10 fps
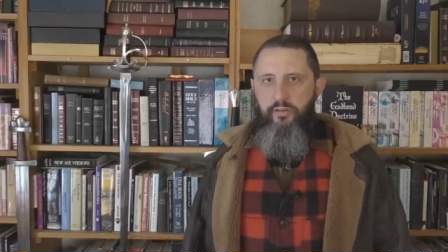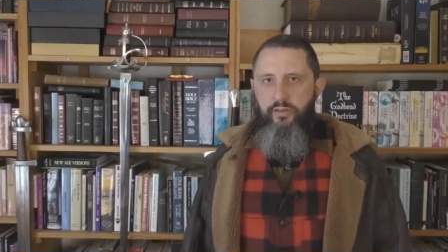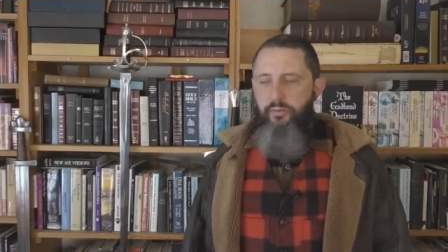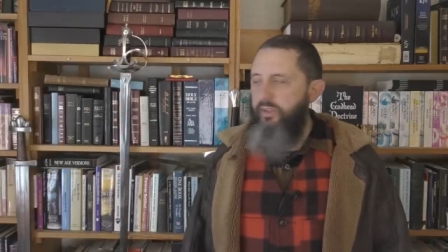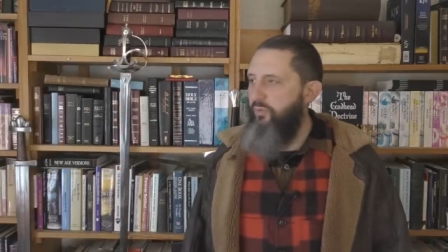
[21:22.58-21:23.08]

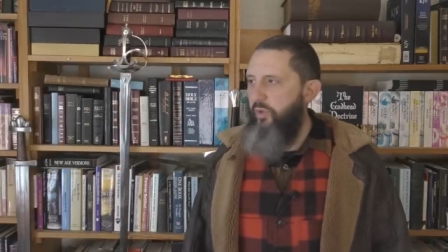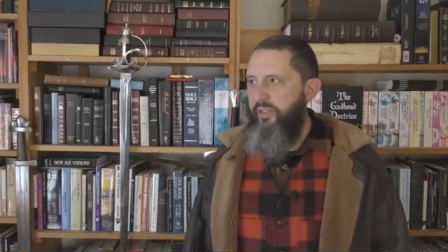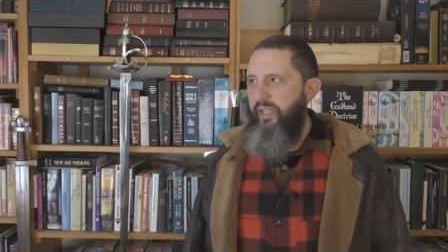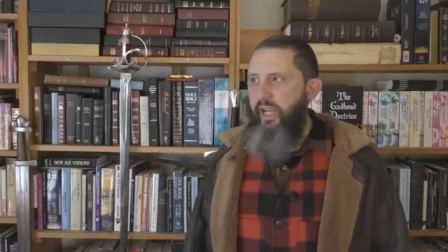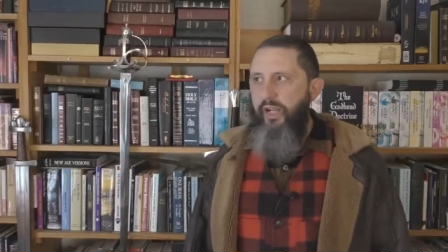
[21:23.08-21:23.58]
So what
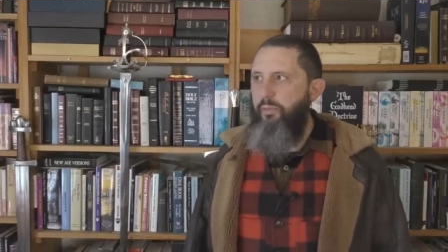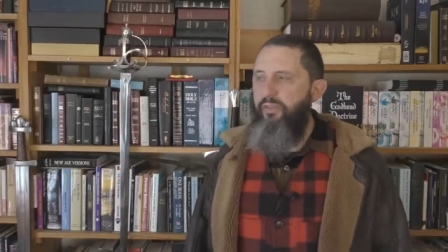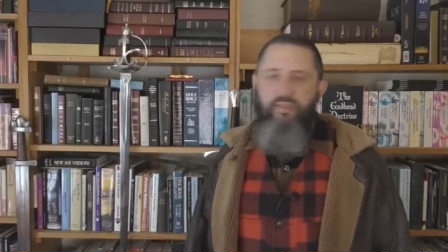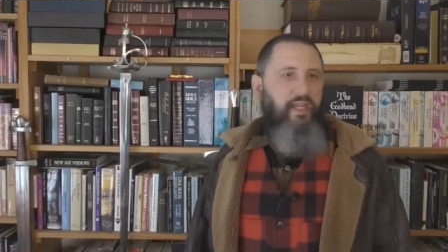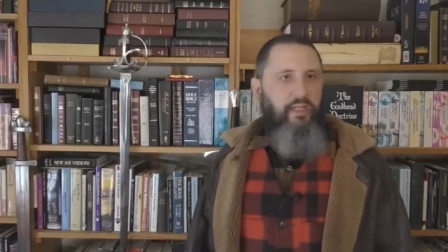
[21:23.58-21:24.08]
a terrible
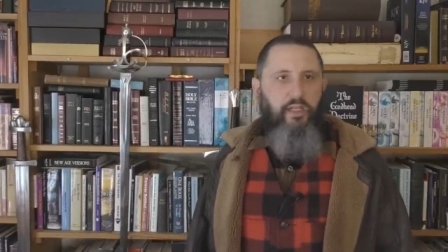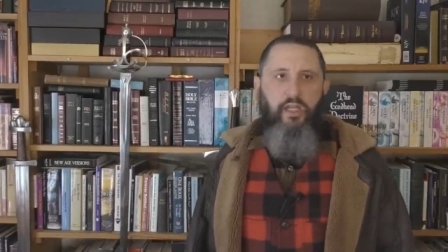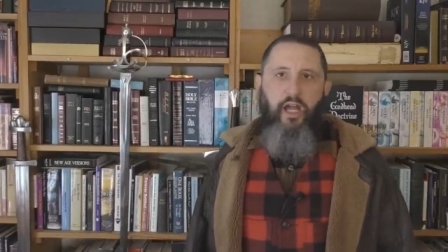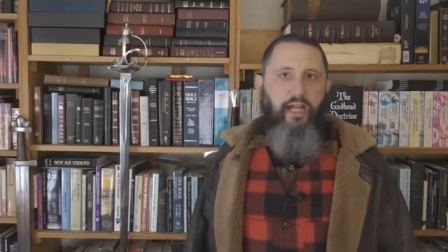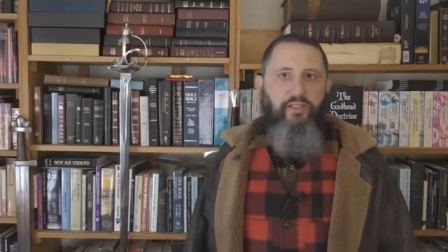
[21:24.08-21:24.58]
thing.
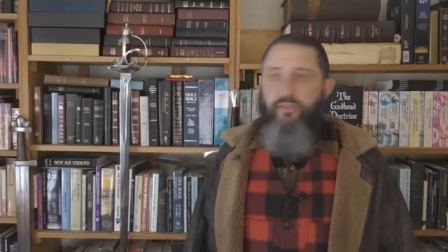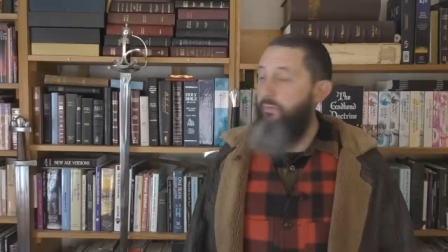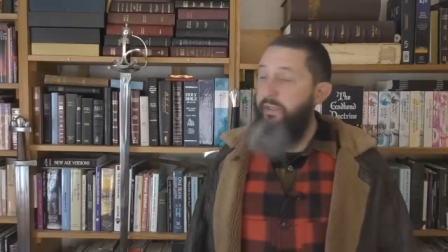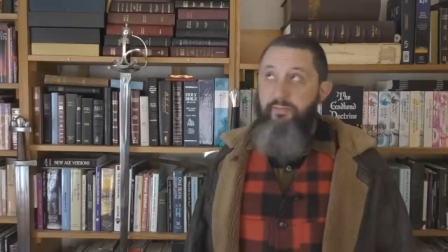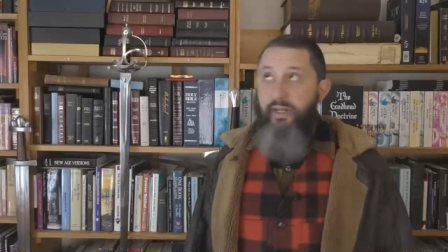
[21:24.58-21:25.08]
I just
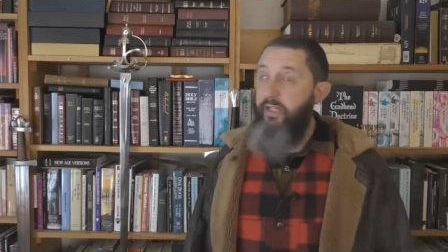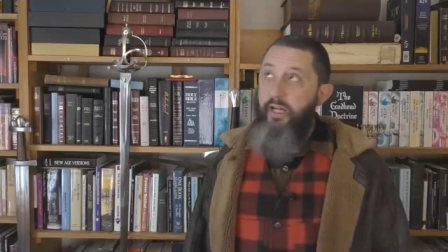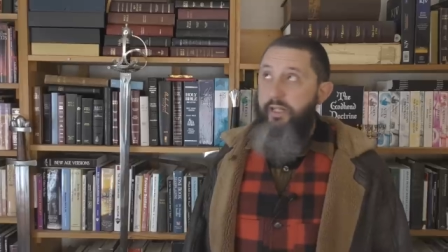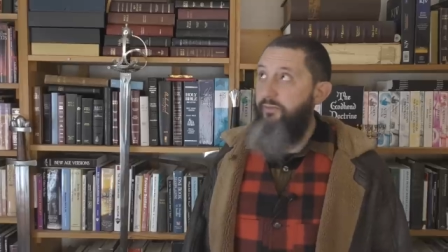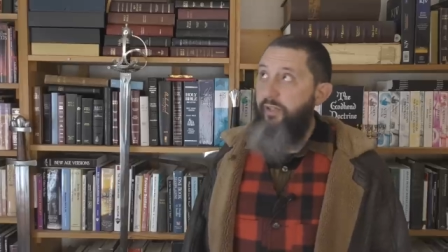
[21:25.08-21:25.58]
don't believe my
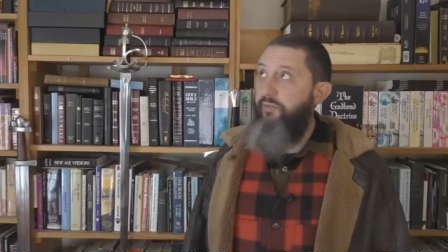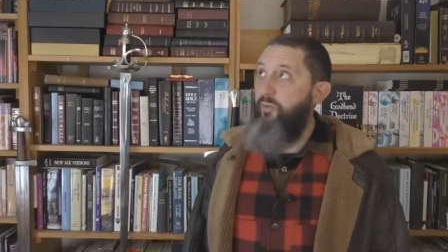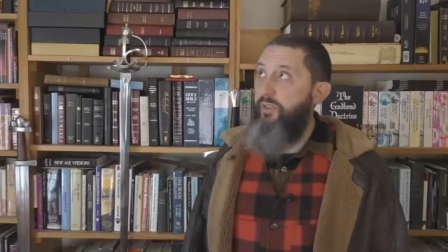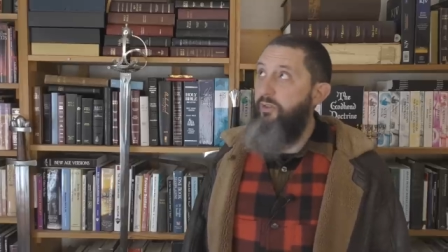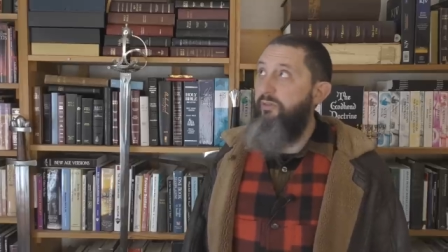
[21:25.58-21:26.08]
God of love
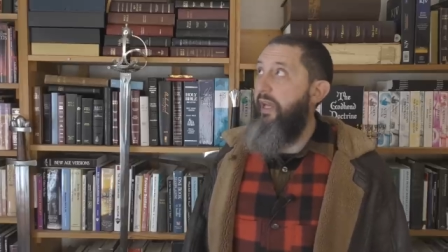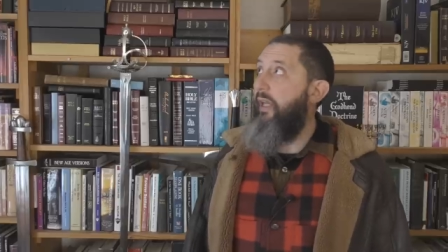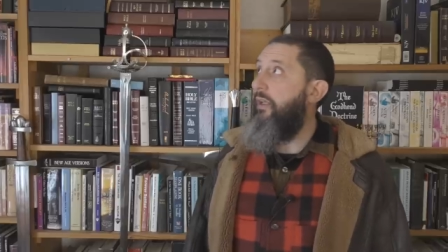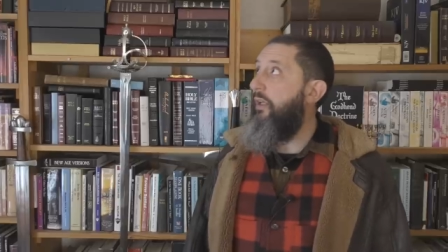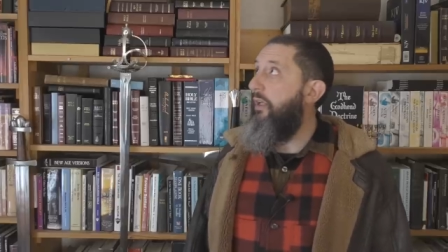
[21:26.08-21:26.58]
would do
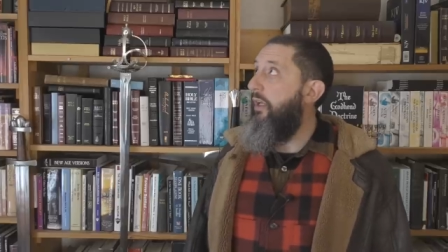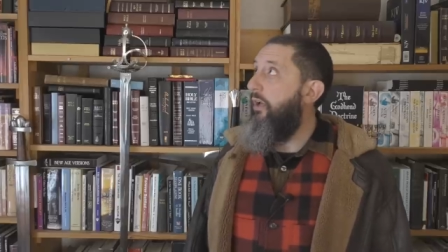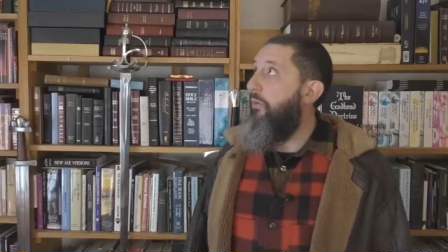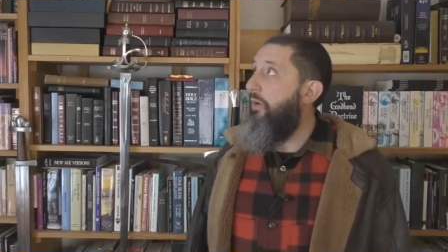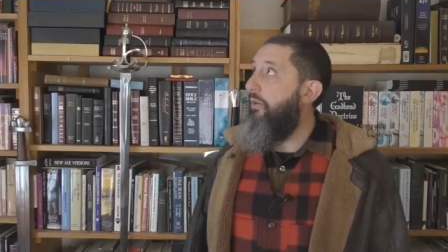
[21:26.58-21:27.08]
that.
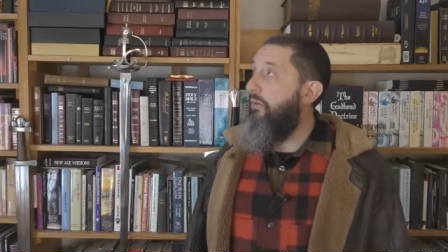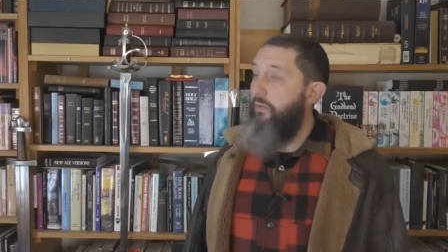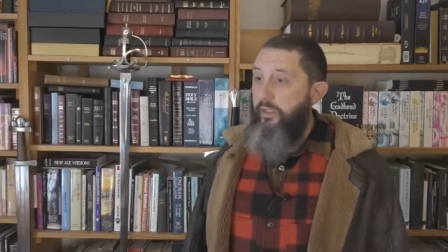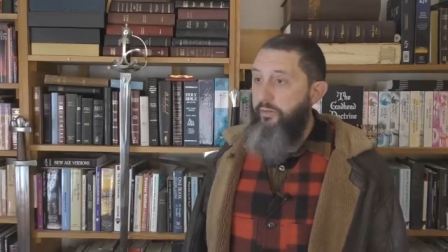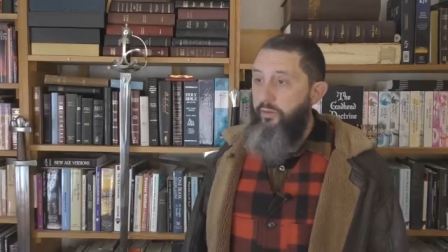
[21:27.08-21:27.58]
Well,
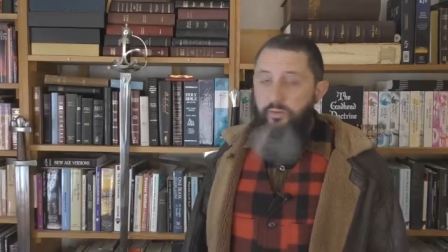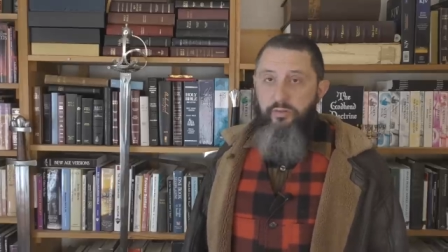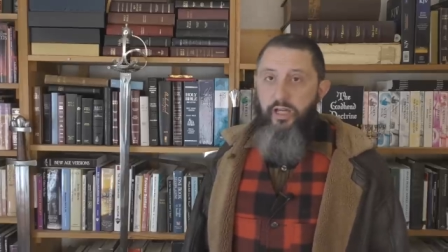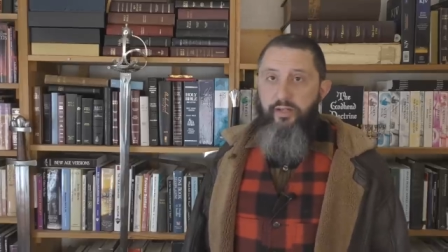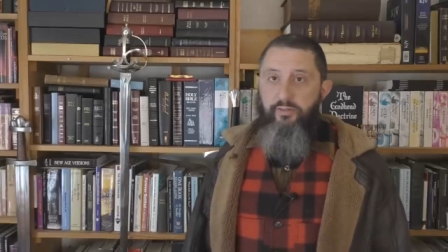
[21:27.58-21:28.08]
I don't know who
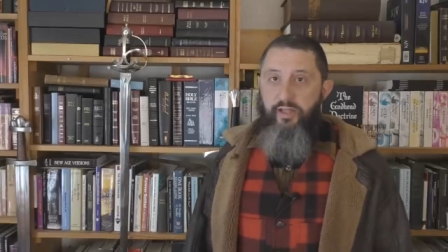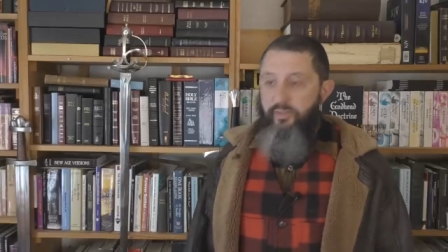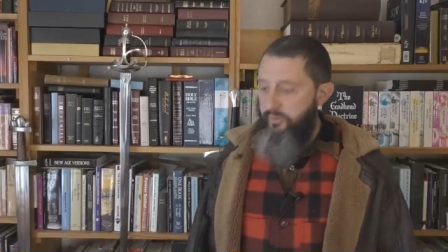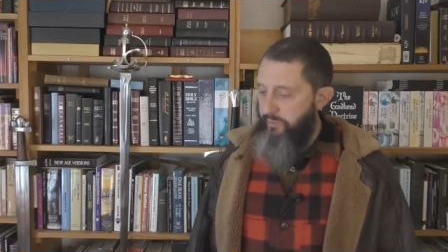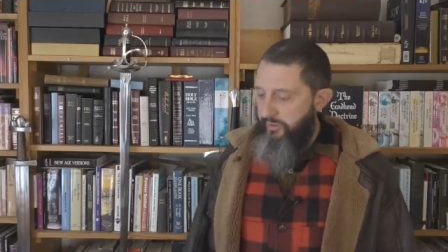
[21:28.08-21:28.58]
your God of
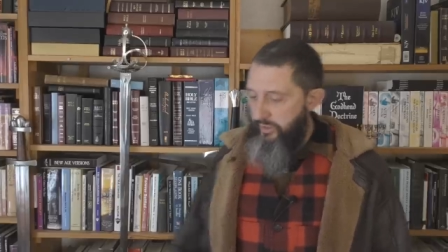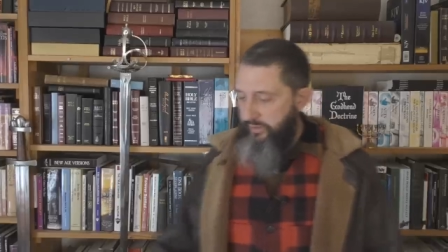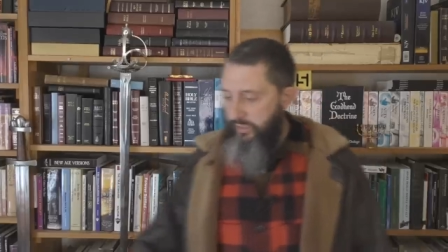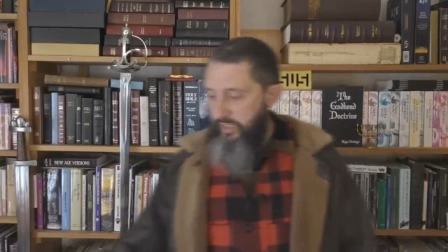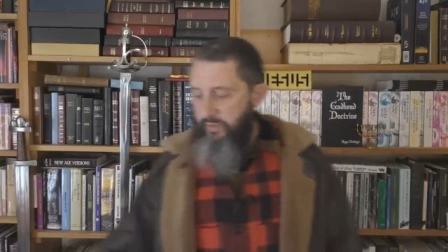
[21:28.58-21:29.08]
love is, but he's
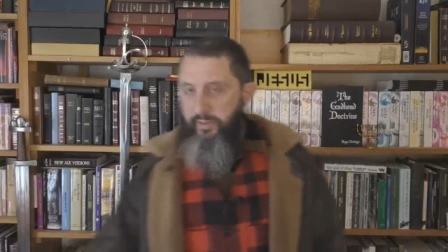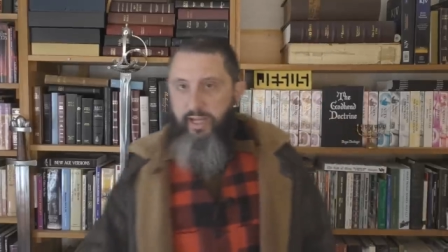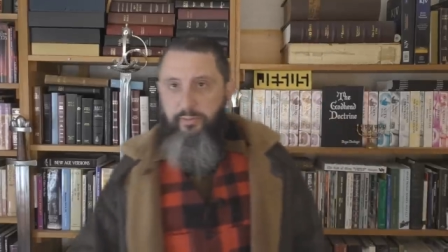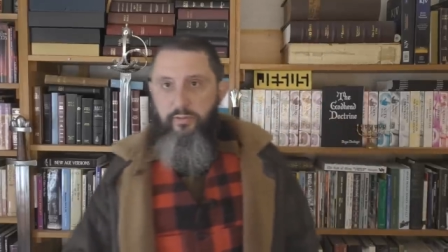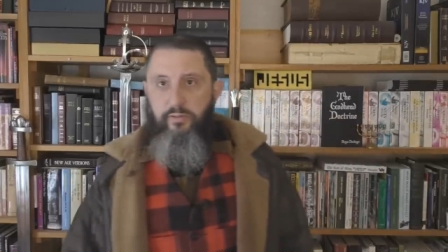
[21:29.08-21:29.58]
not the God of the
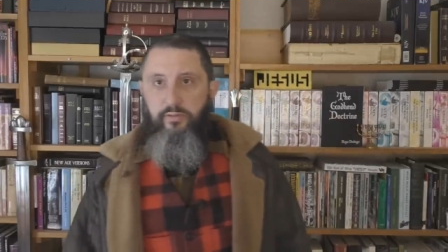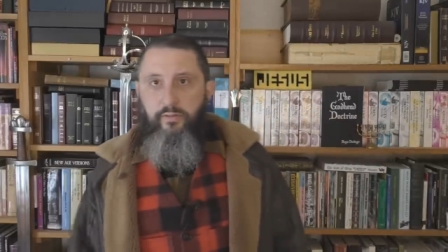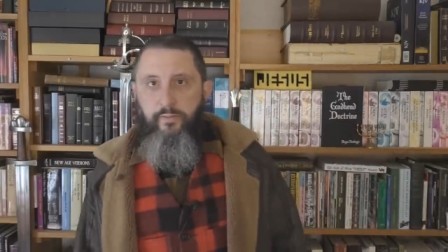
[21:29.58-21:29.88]
Bible.